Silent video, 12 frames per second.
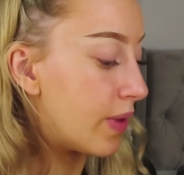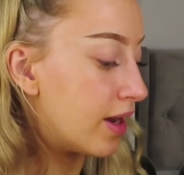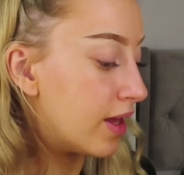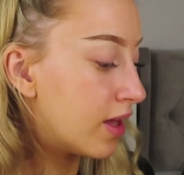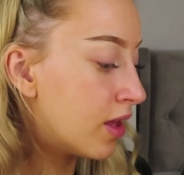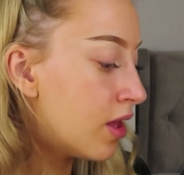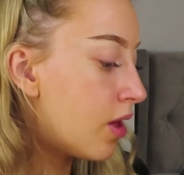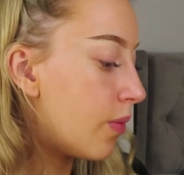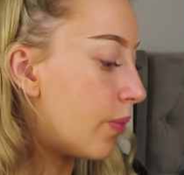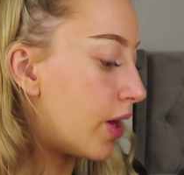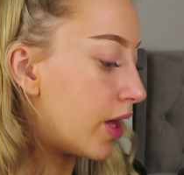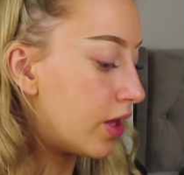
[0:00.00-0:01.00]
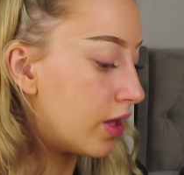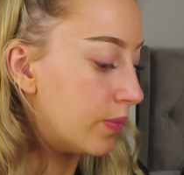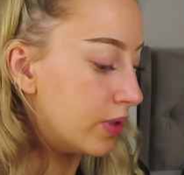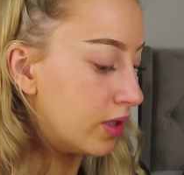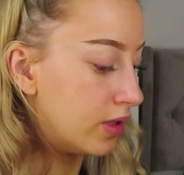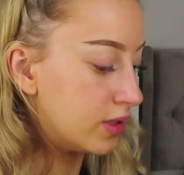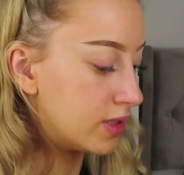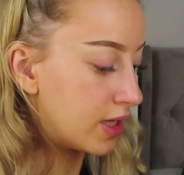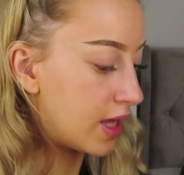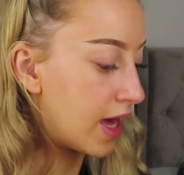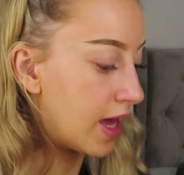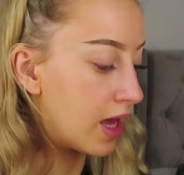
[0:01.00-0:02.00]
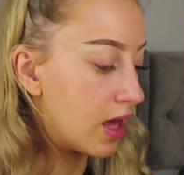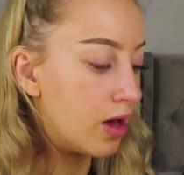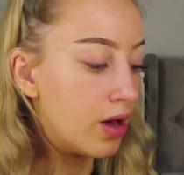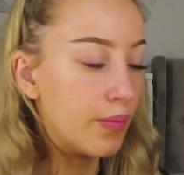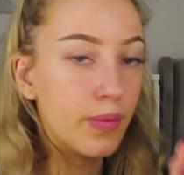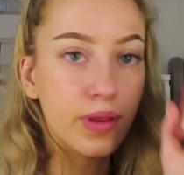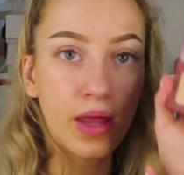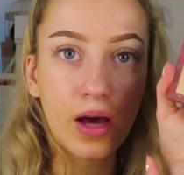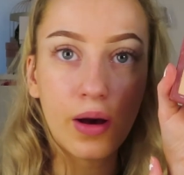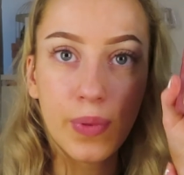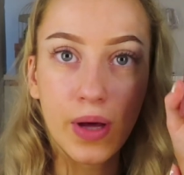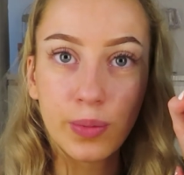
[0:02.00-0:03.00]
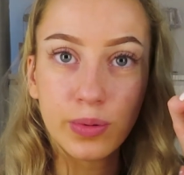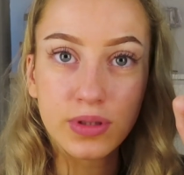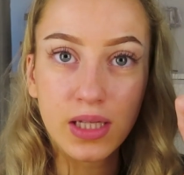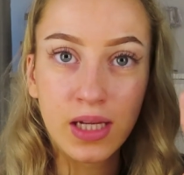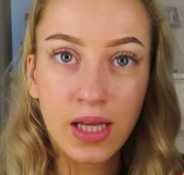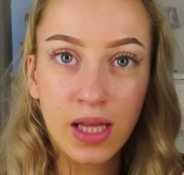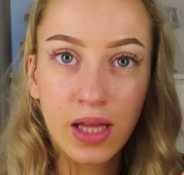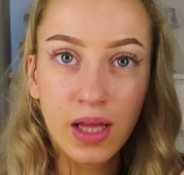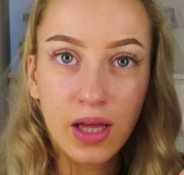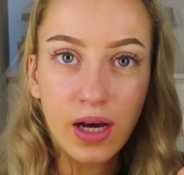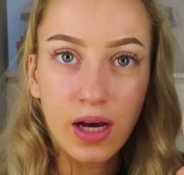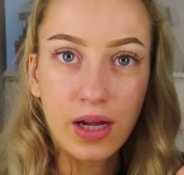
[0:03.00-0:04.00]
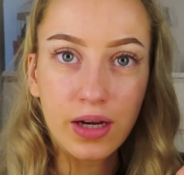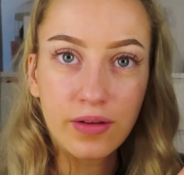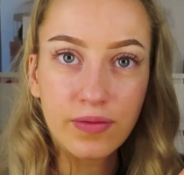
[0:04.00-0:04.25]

palette. by Urban Decay. There are purples in it, and I